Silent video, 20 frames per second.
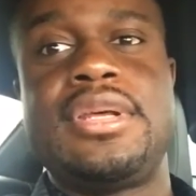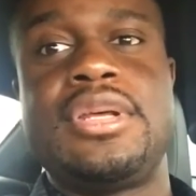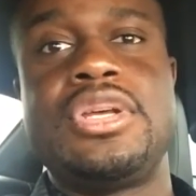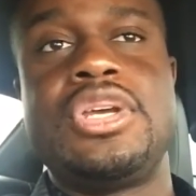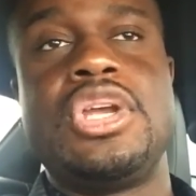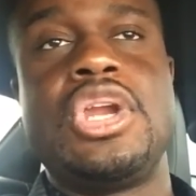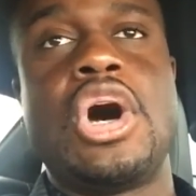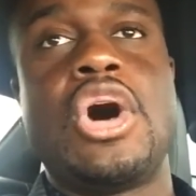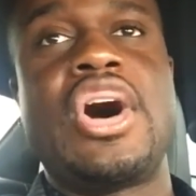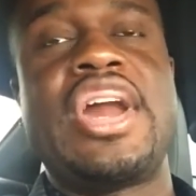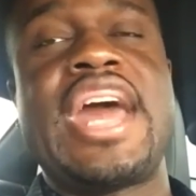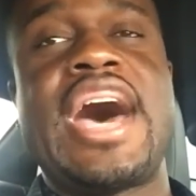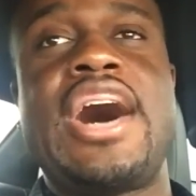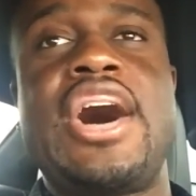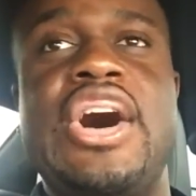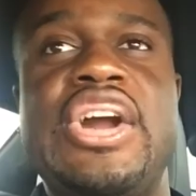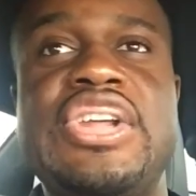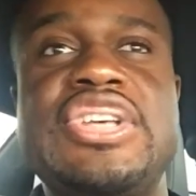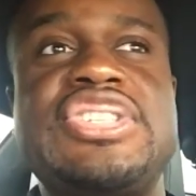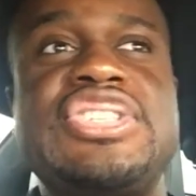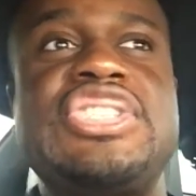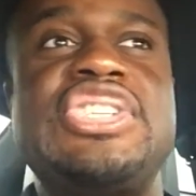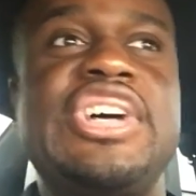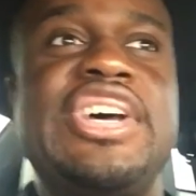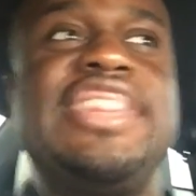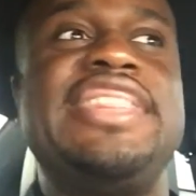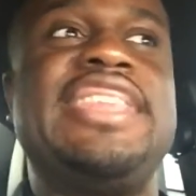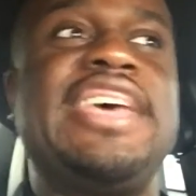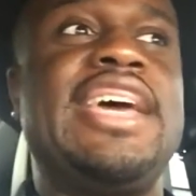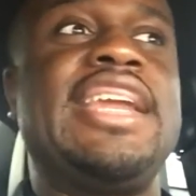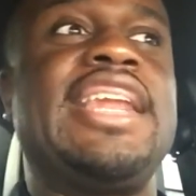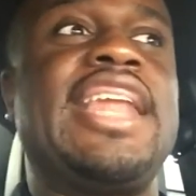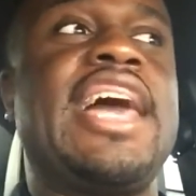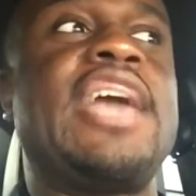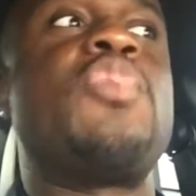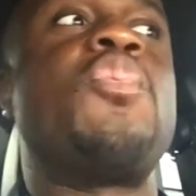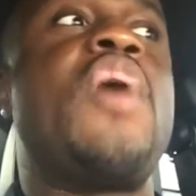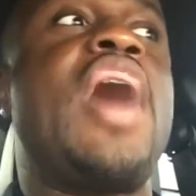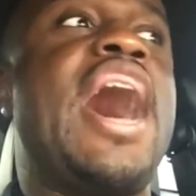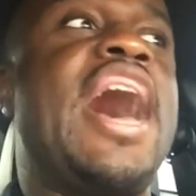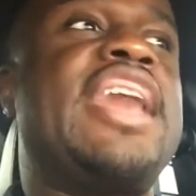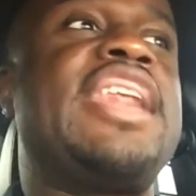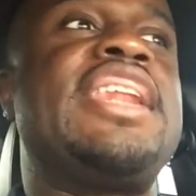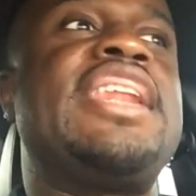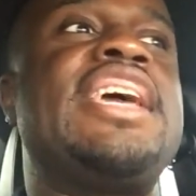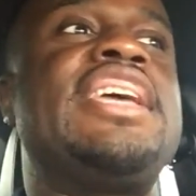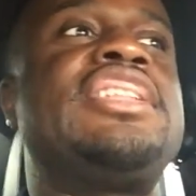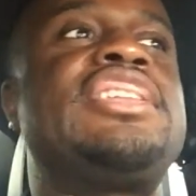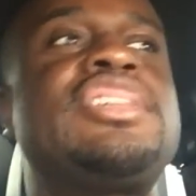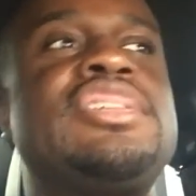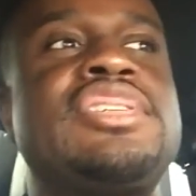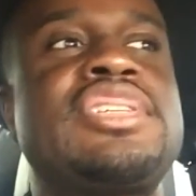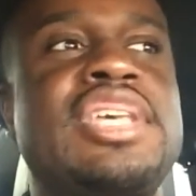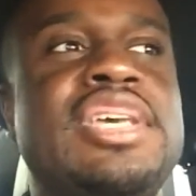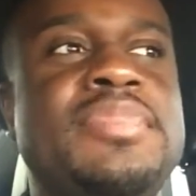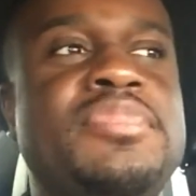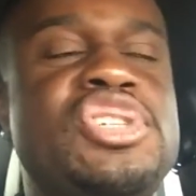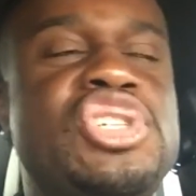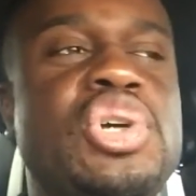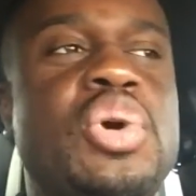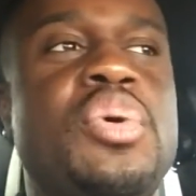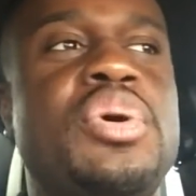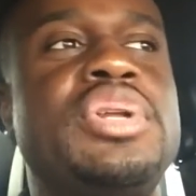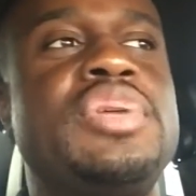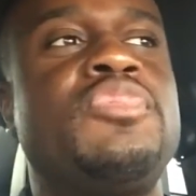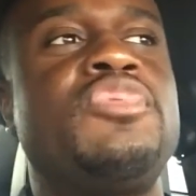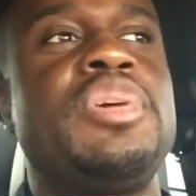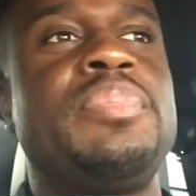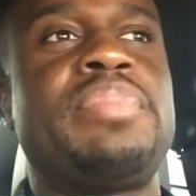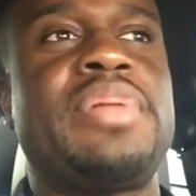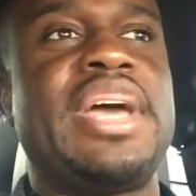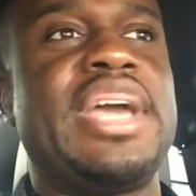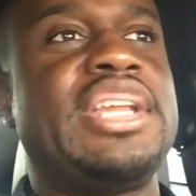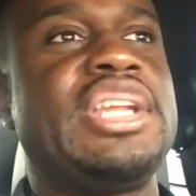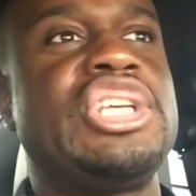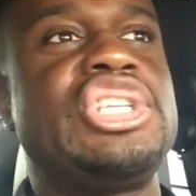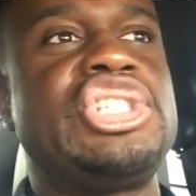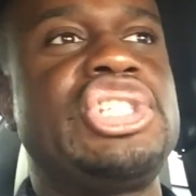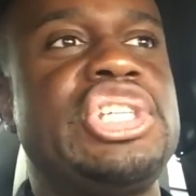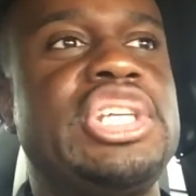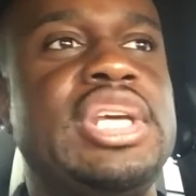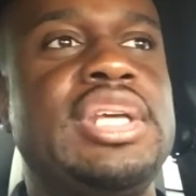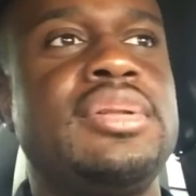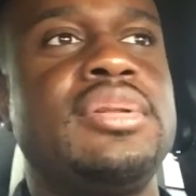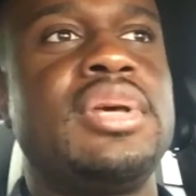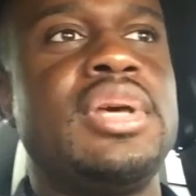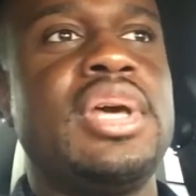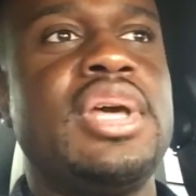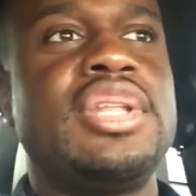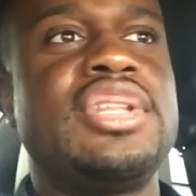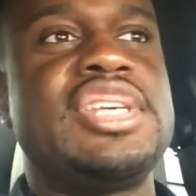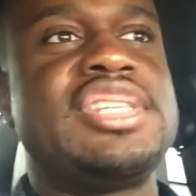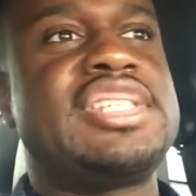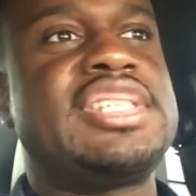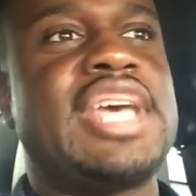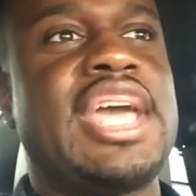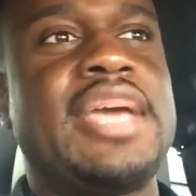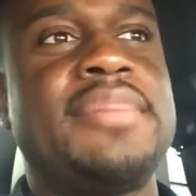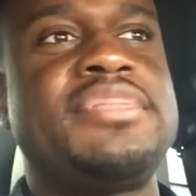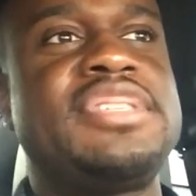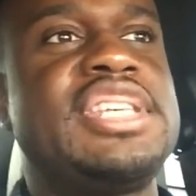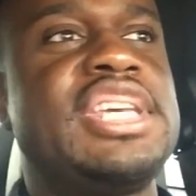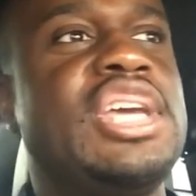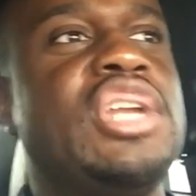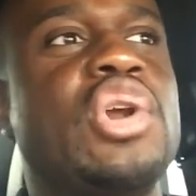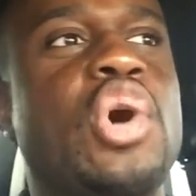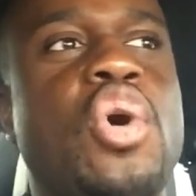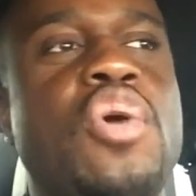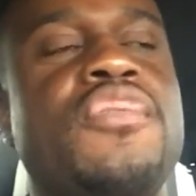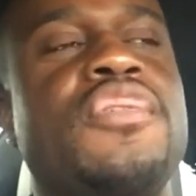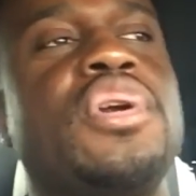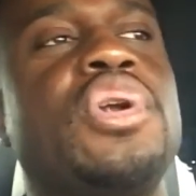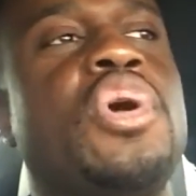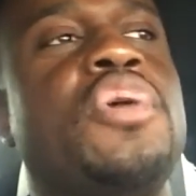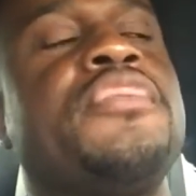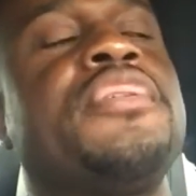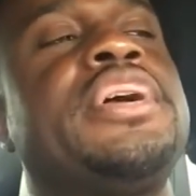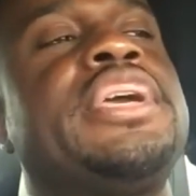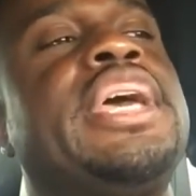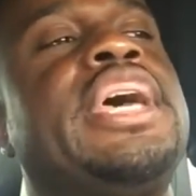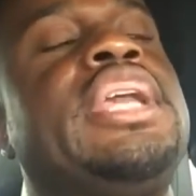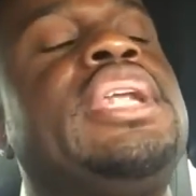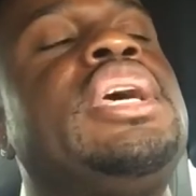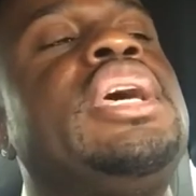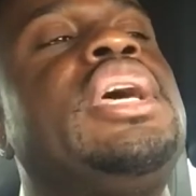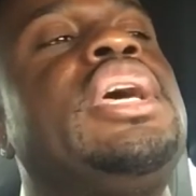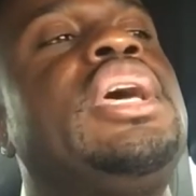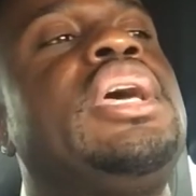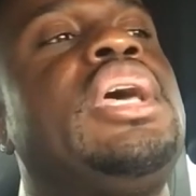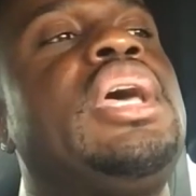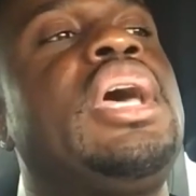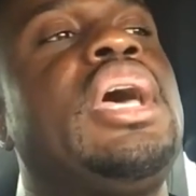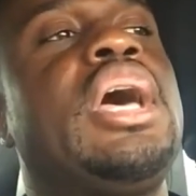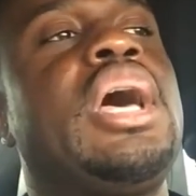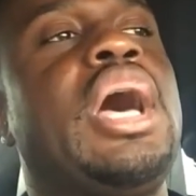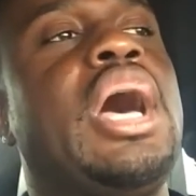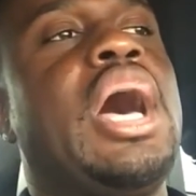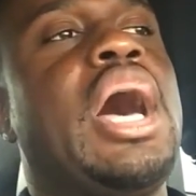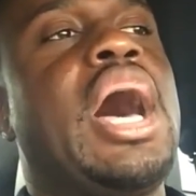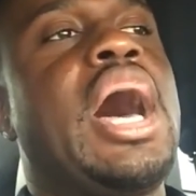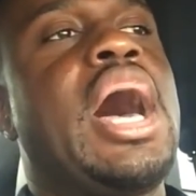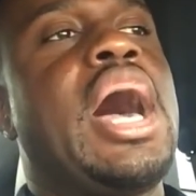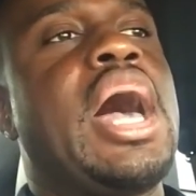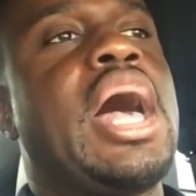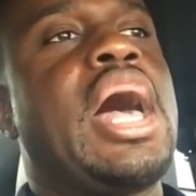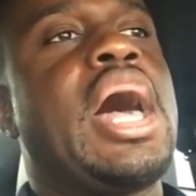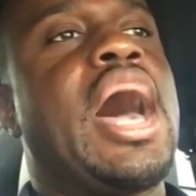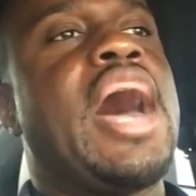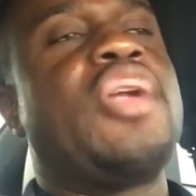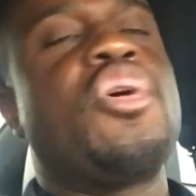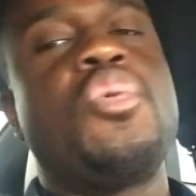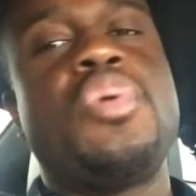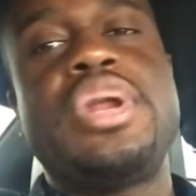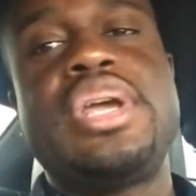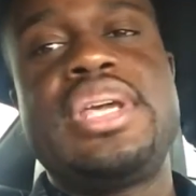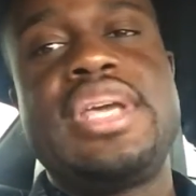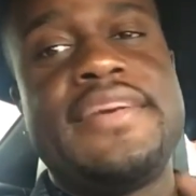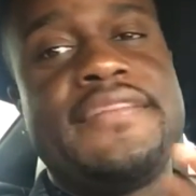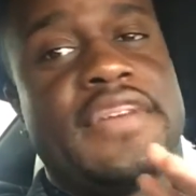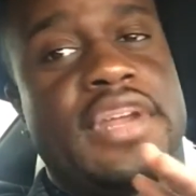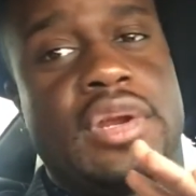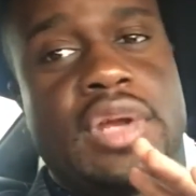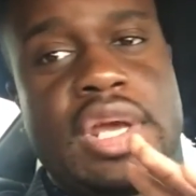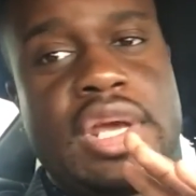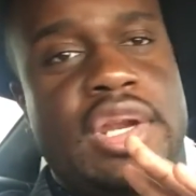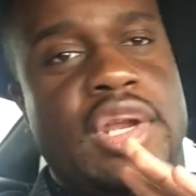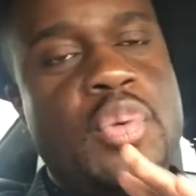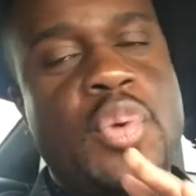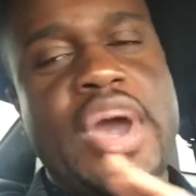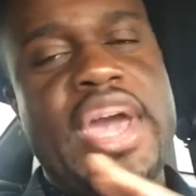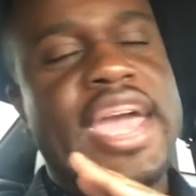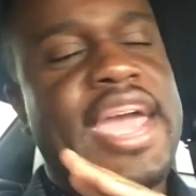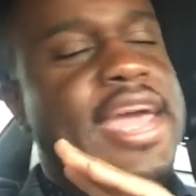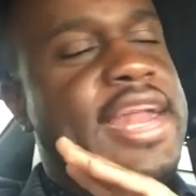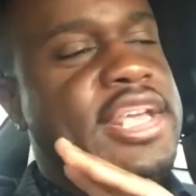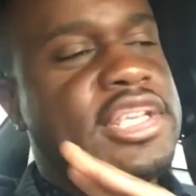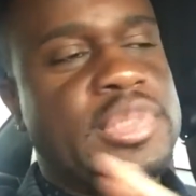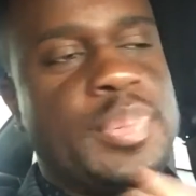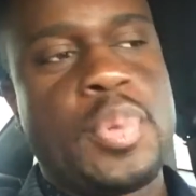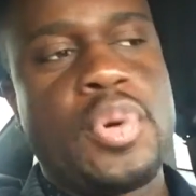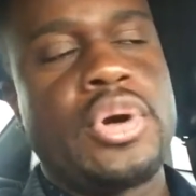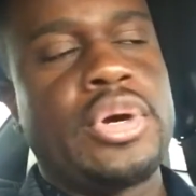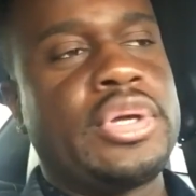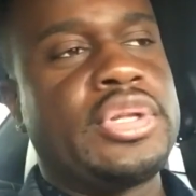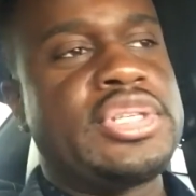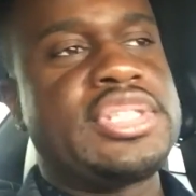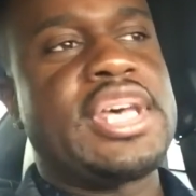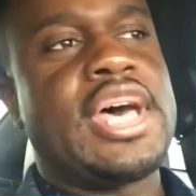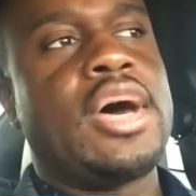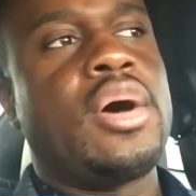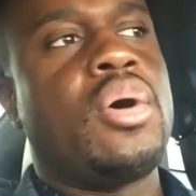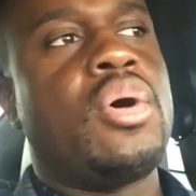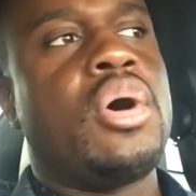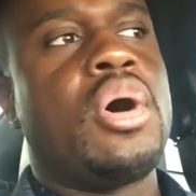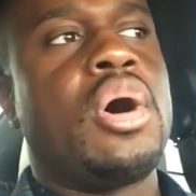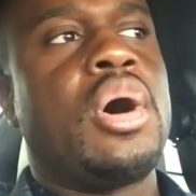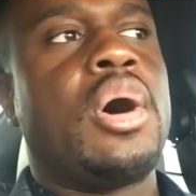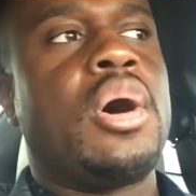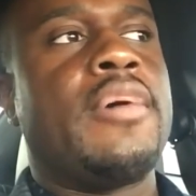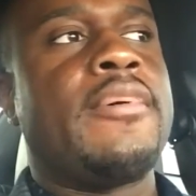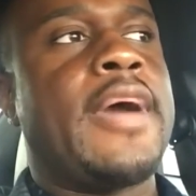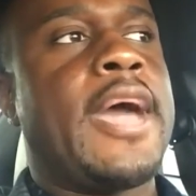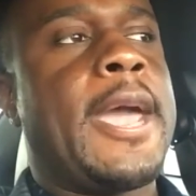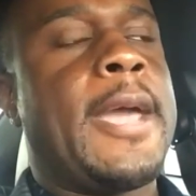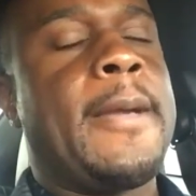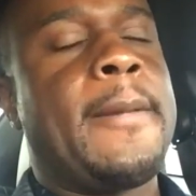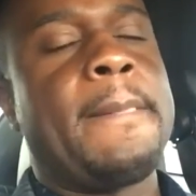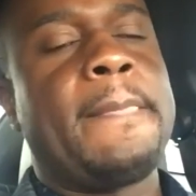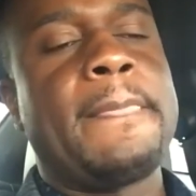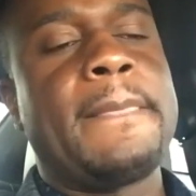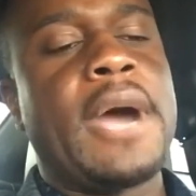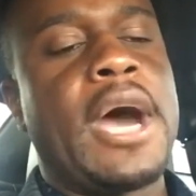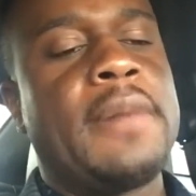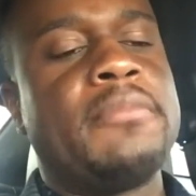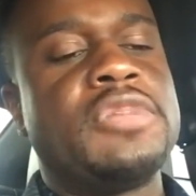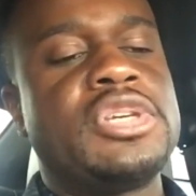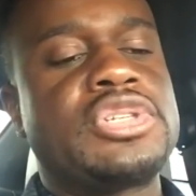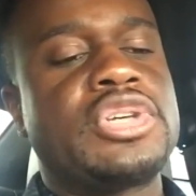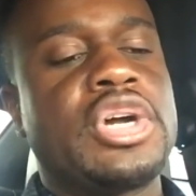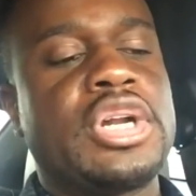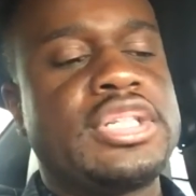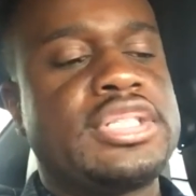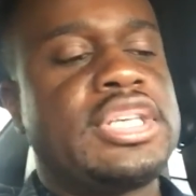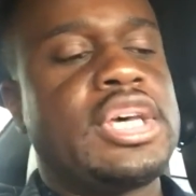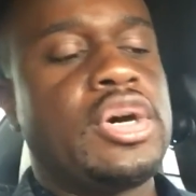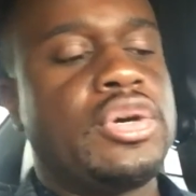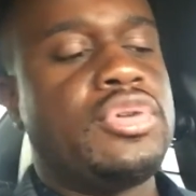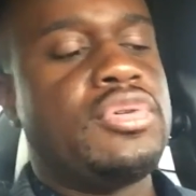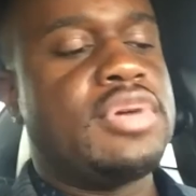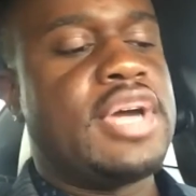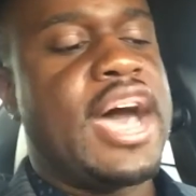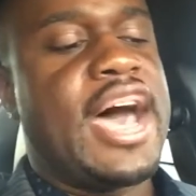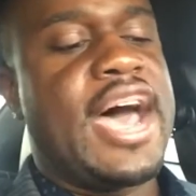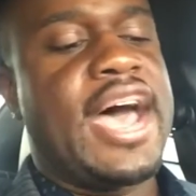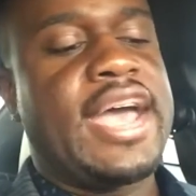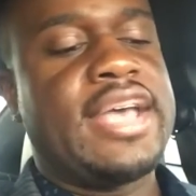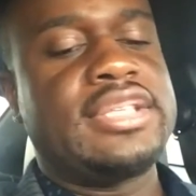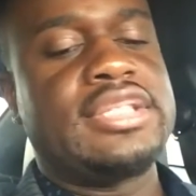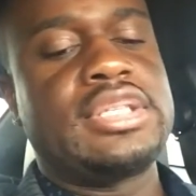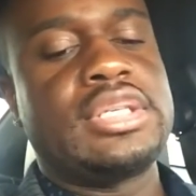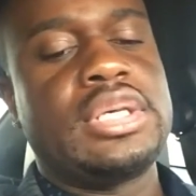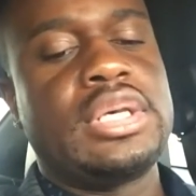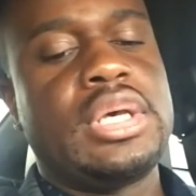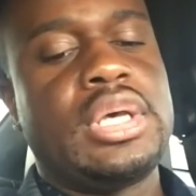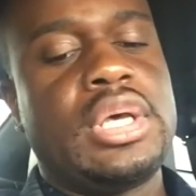you know, and I understood then, like, why did they just keep showing, replaying the same scene over and over again? I don't want to give any spoilers at all, alright? I'm just going to tell you guys,